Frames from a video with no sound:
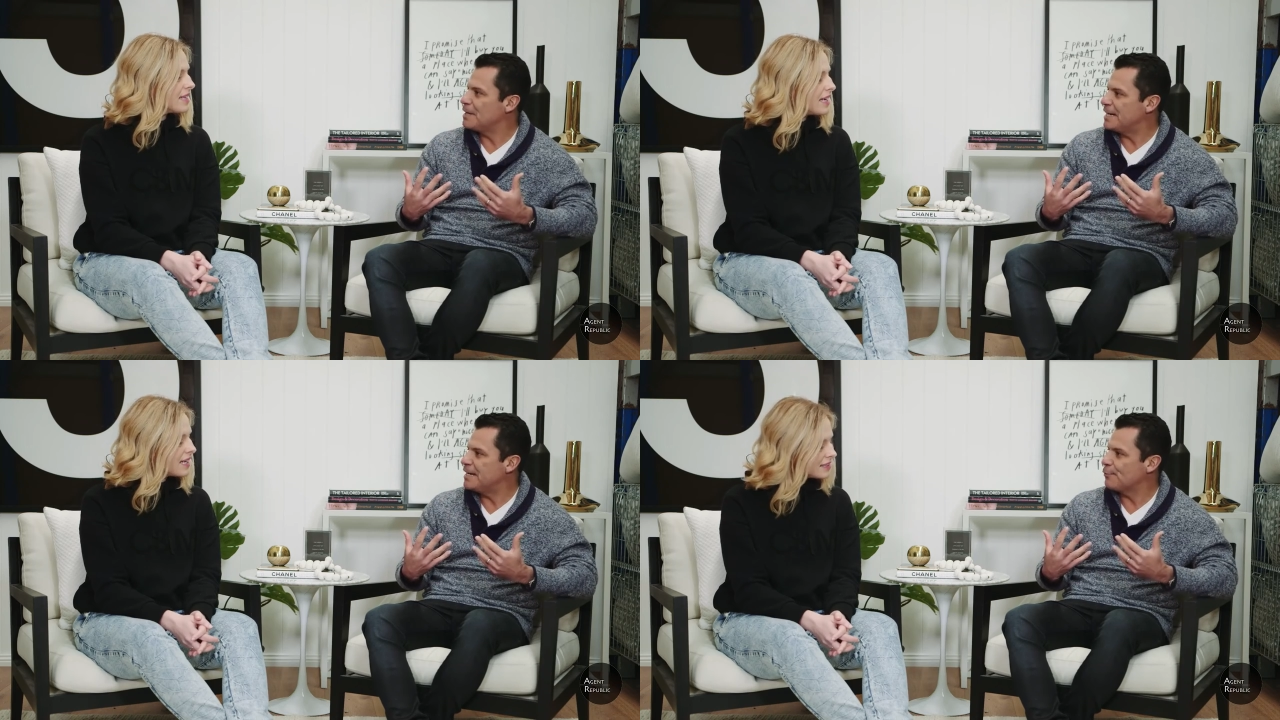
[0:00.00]

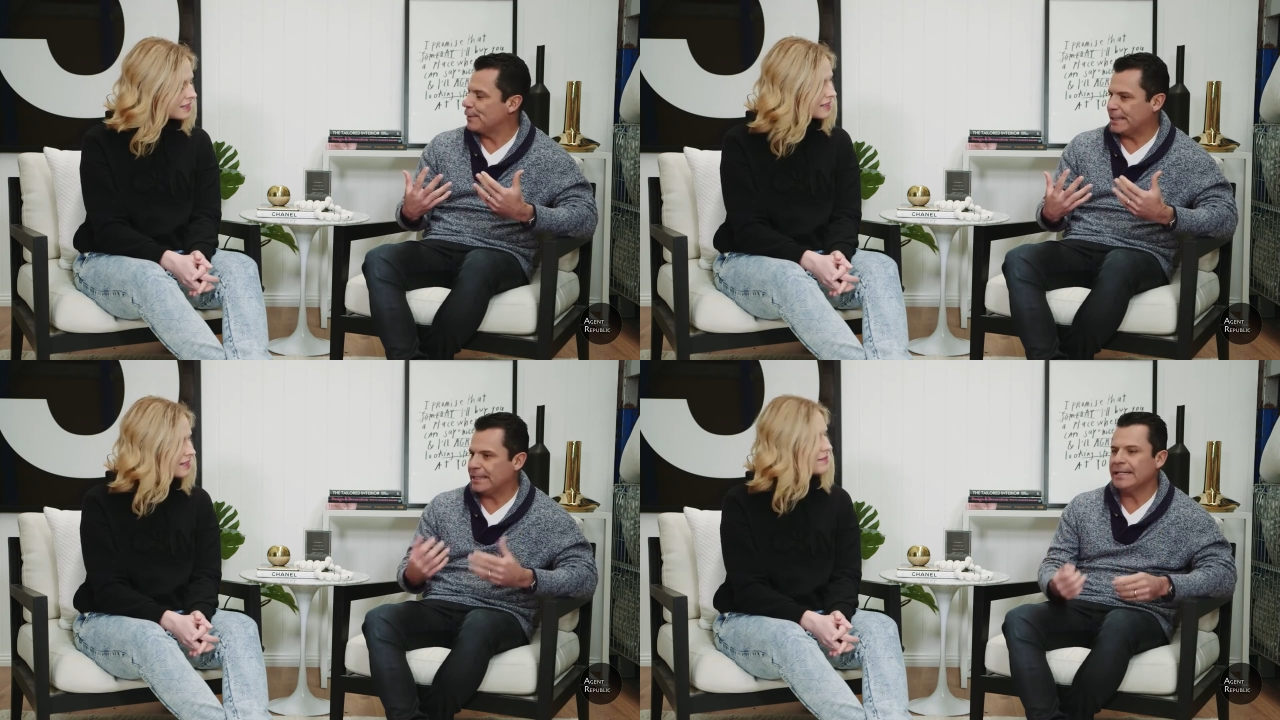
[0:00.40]
Speaker 1: meeting, yes.
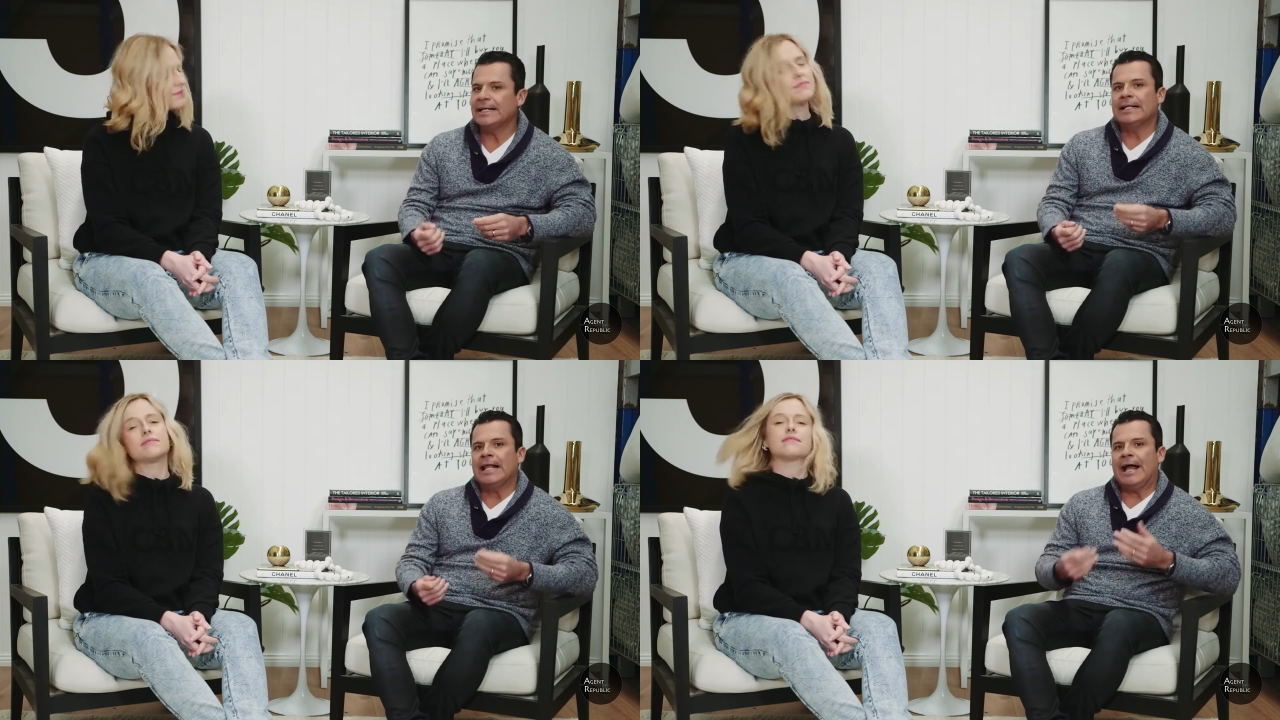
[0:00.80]
really.
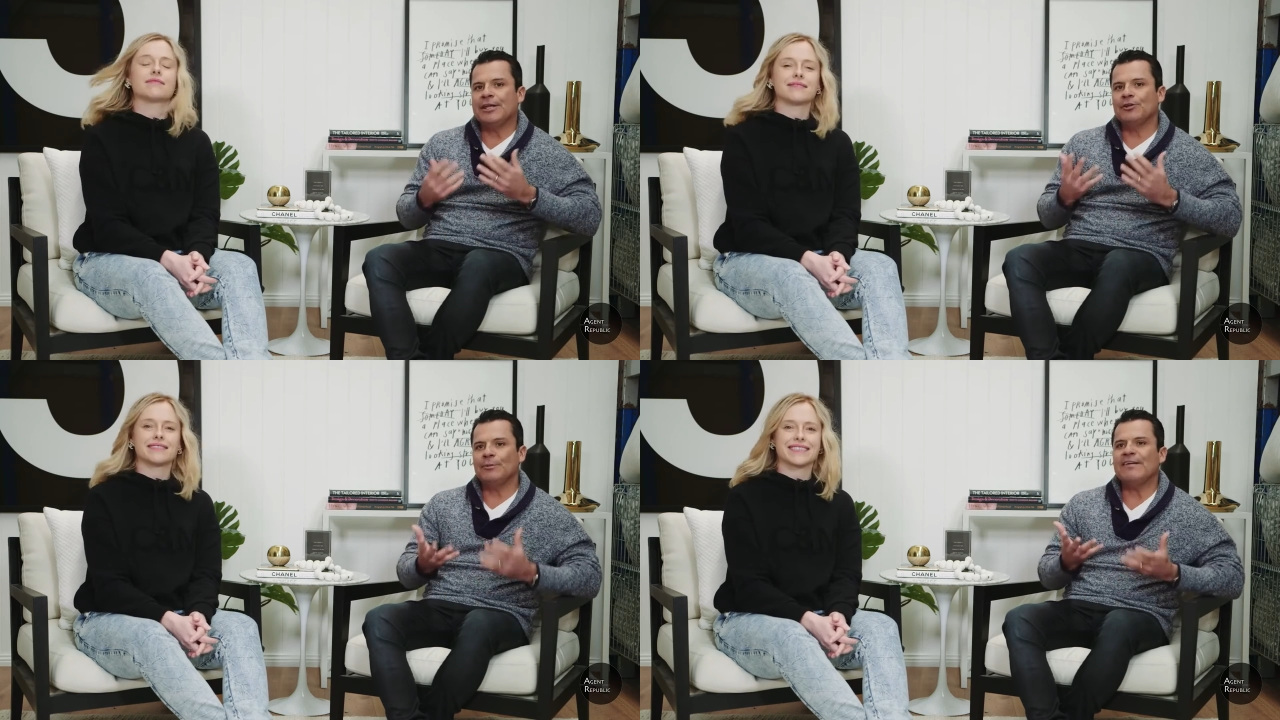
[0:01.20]
And
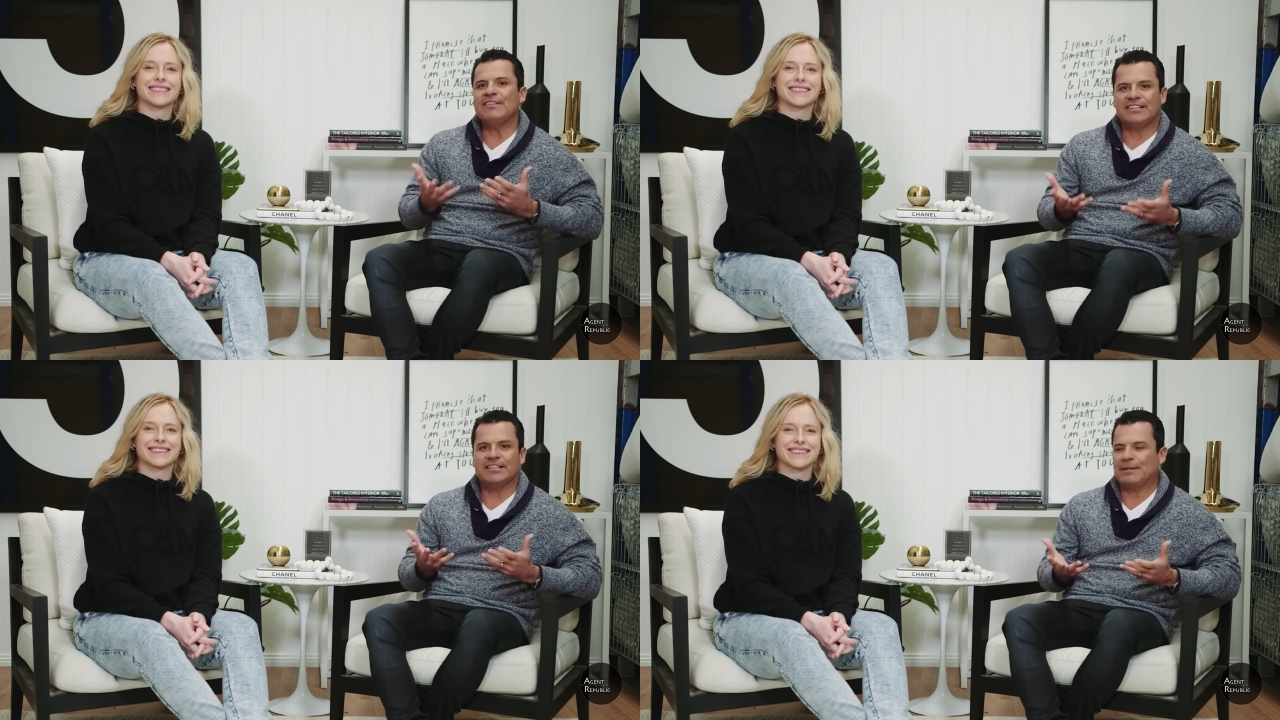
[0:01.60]
you normally have
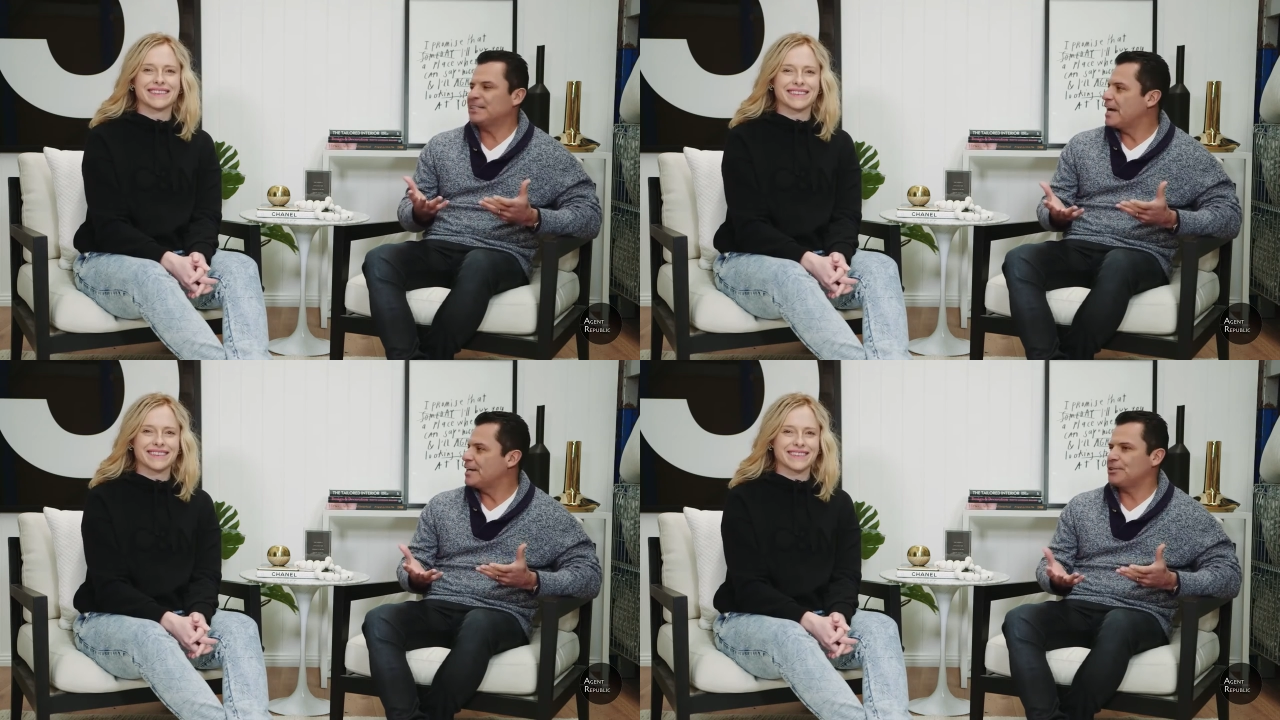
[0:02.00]
this
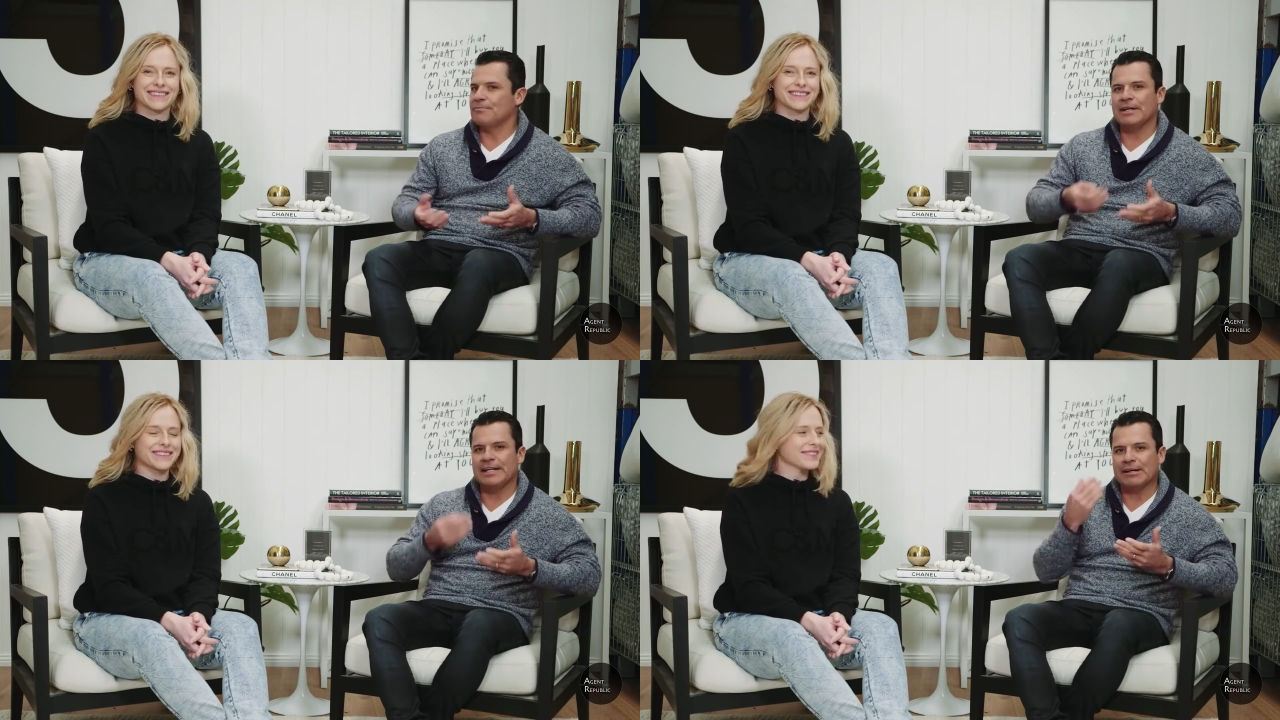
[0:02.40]

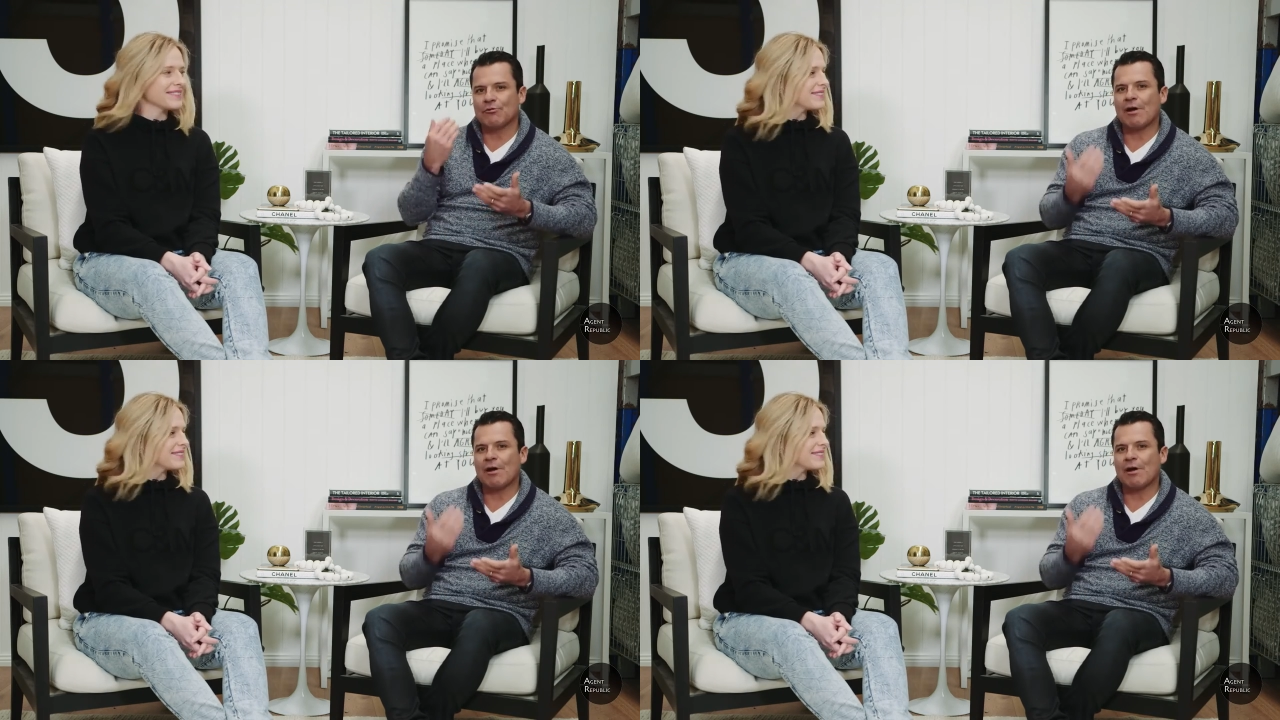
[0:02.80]
expectation meeting